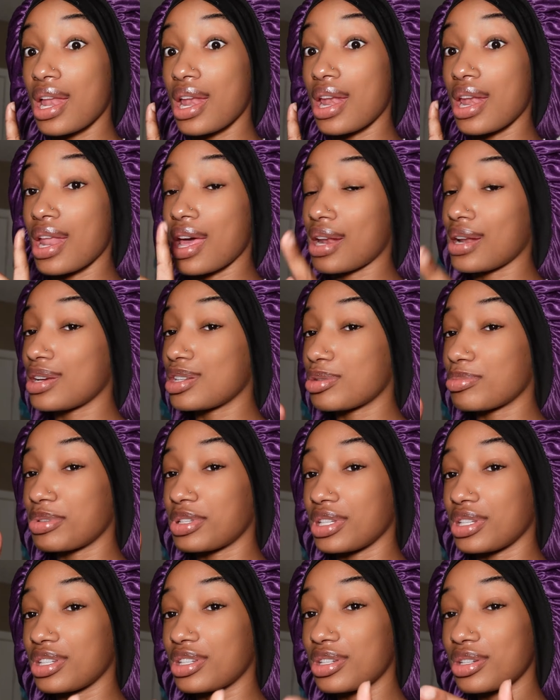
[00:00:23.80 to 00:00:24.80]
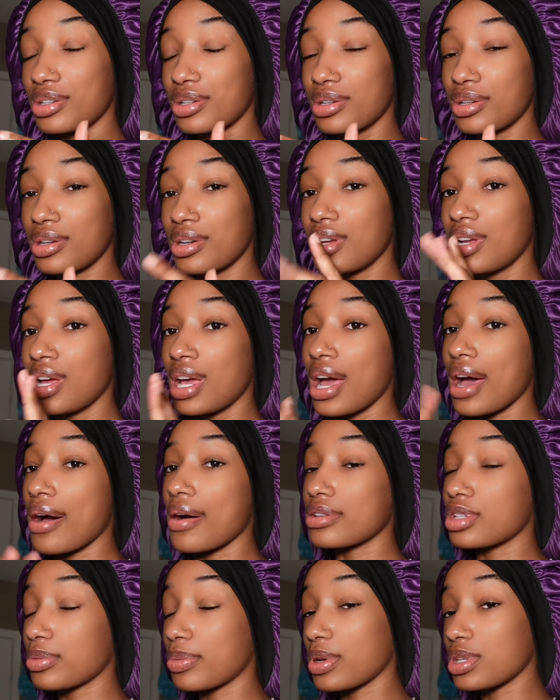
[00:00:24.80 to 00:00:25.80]
not 100% sure. I
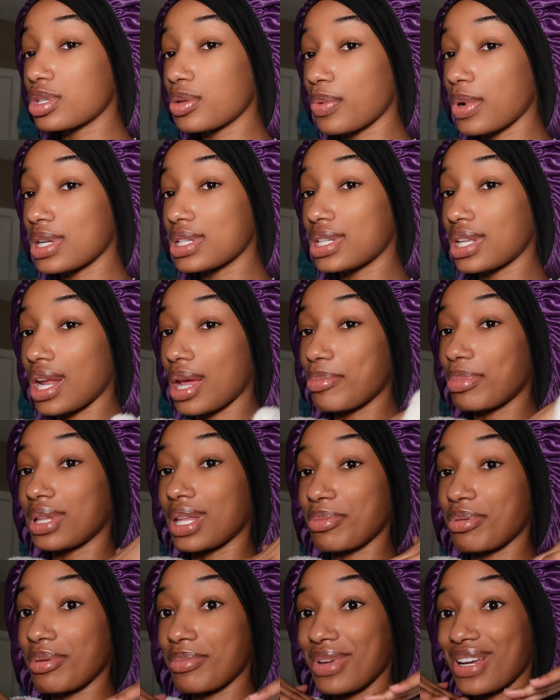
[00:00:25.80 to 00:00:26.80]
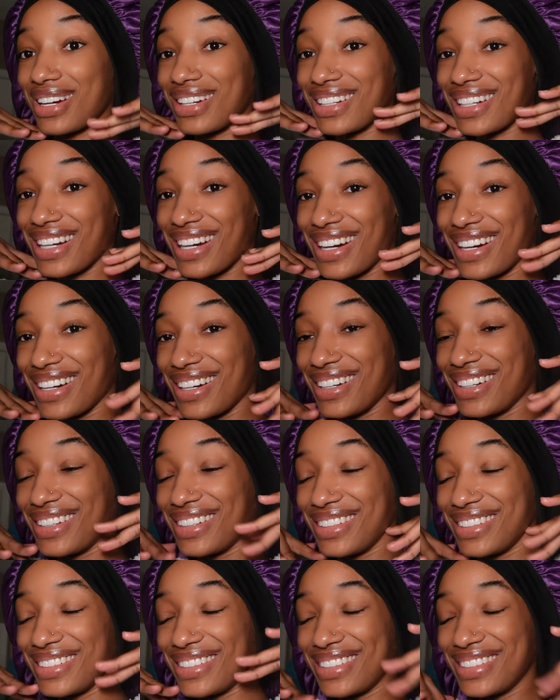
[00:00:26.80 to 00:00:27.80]
was supposed to work today, but they put me on
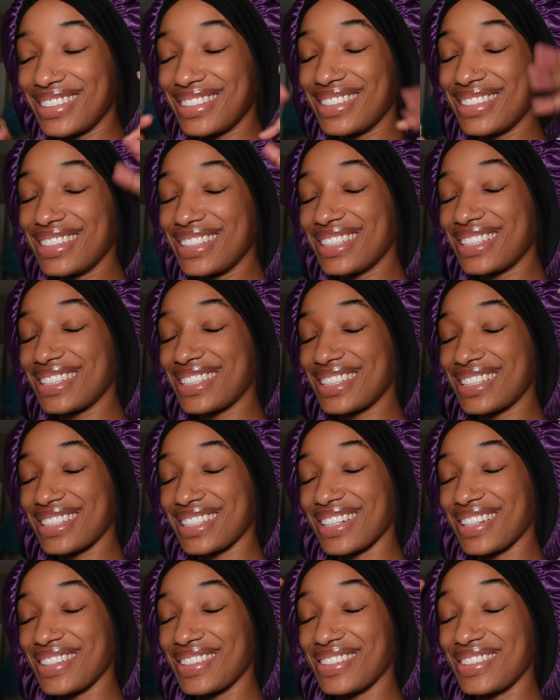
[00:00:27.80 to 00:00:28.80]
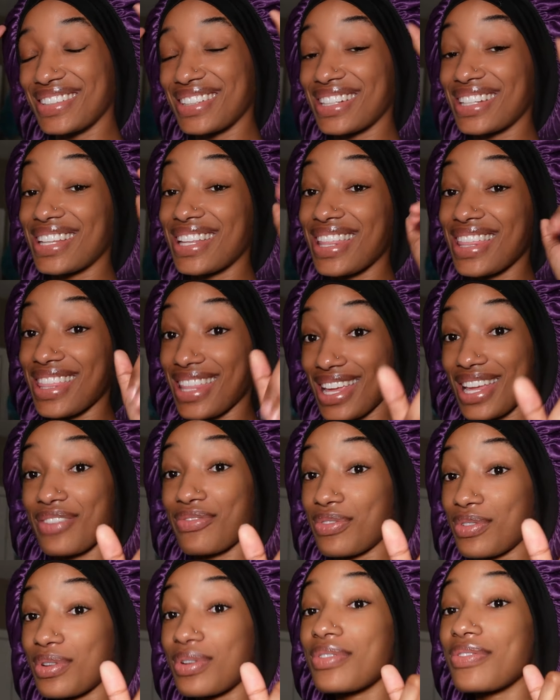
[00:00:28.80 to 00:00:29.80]
call. So
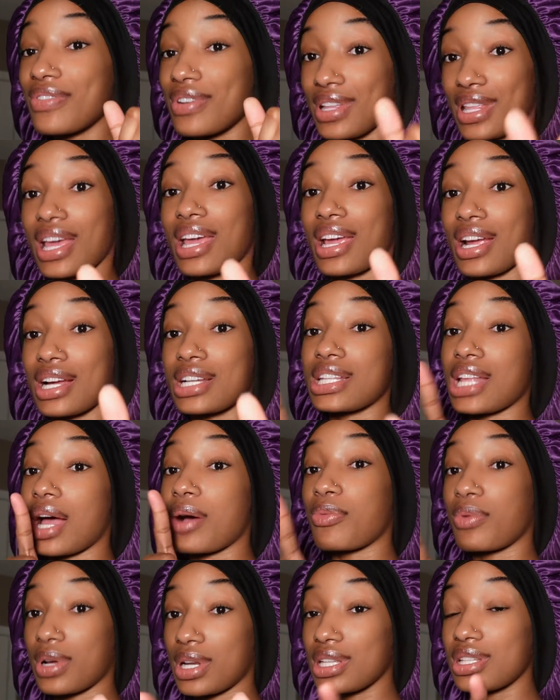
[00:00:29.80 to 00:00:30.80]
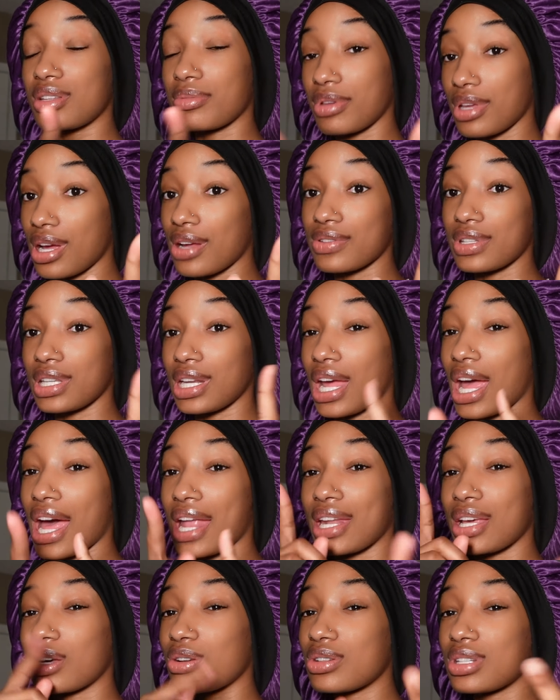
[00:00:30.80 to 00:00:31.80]
thankful for that, because I wanted to be off today. I
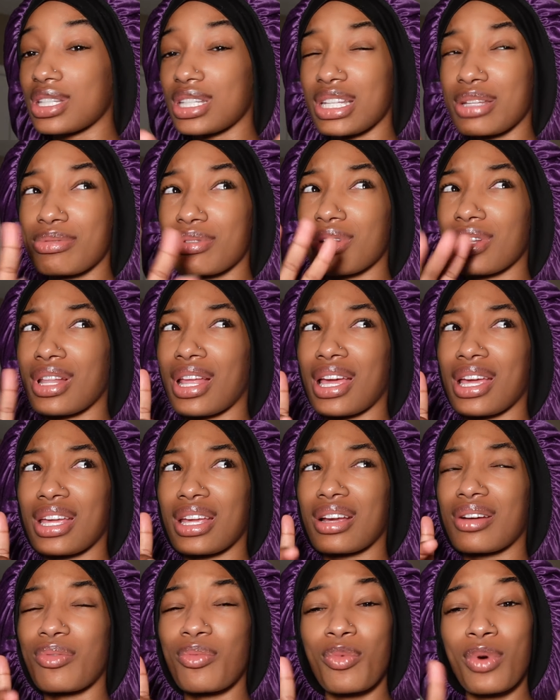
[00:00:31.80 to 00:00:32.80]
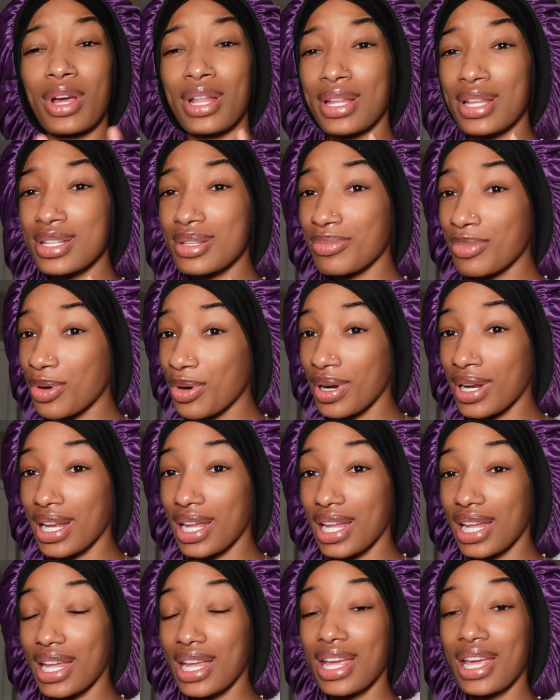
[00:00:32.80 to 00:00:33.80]
didn't go to sleep till like 1 this
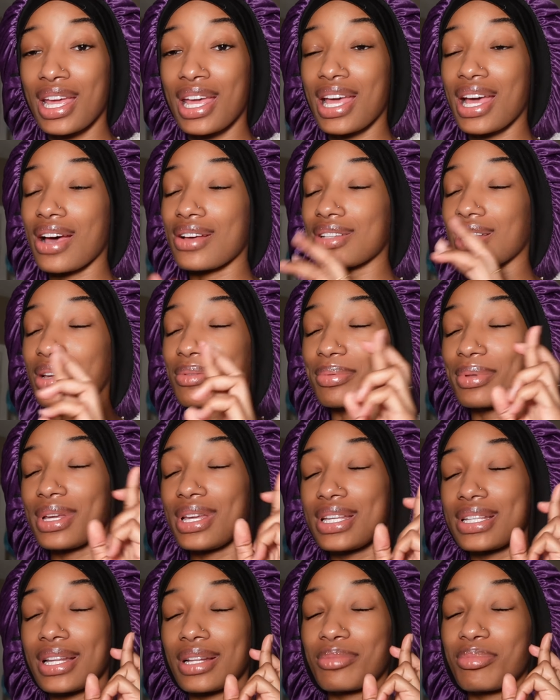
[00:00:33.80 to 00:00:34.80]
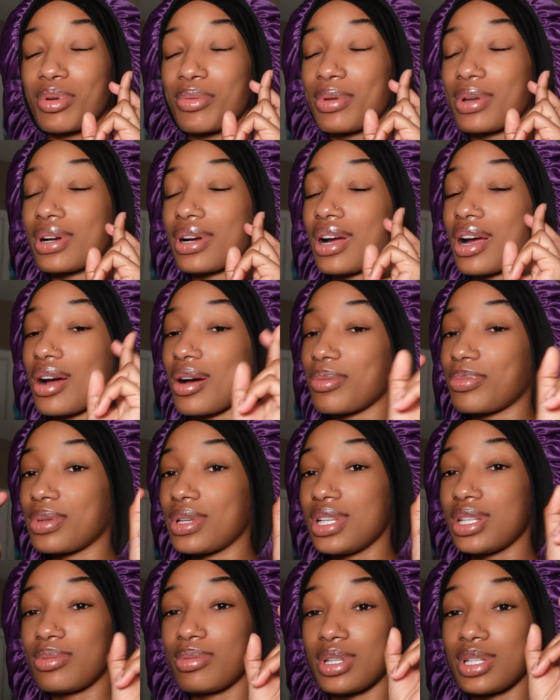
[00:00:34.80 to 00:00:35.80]
morning. I was like, please let them put me on file,
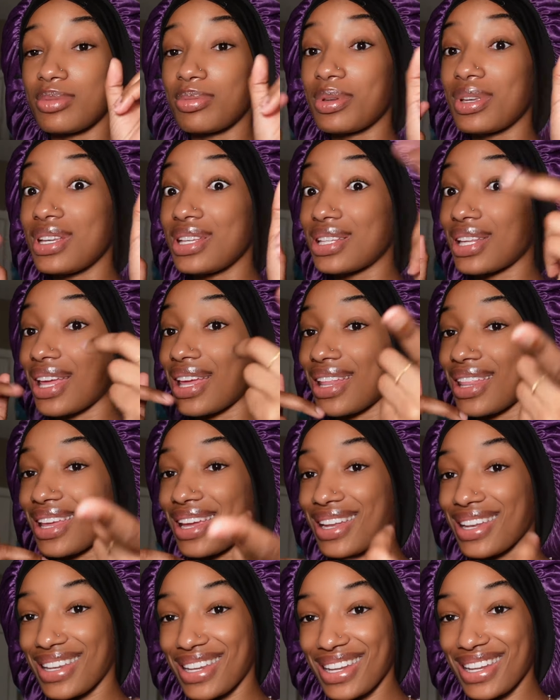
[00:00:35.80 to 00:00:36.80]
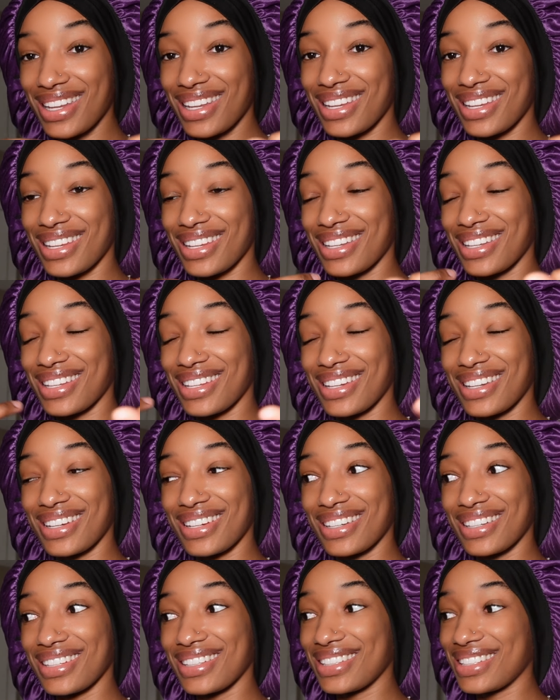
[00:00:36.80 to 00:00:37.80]
please, please, please. And they
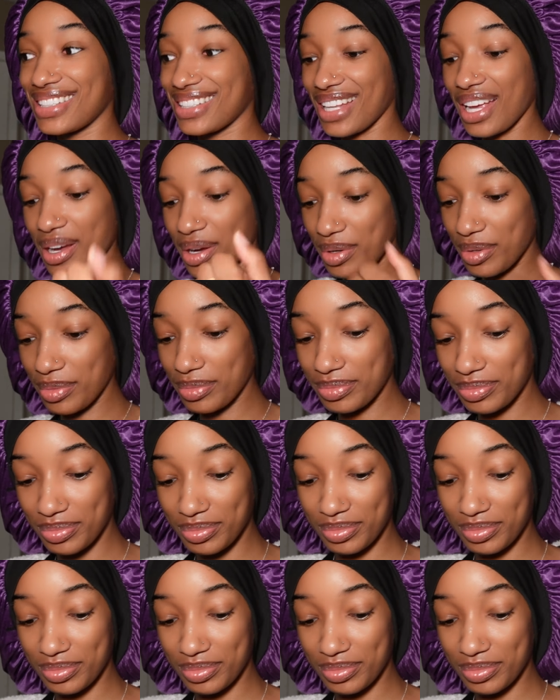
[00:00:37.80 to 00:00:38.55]
did. So